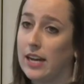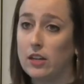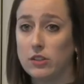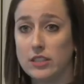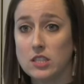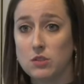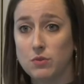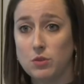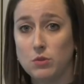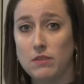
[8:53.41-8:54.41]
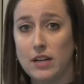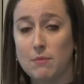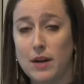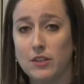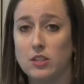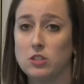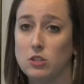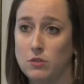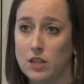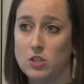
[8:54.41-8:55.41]
calorie-dense foods we recommend are
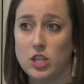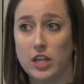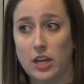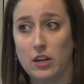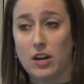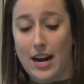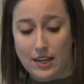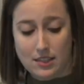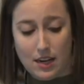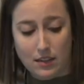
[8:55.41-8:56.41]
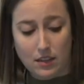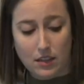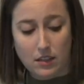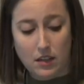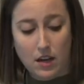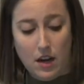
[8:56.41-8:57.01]
tuna, chicken, or egg salad,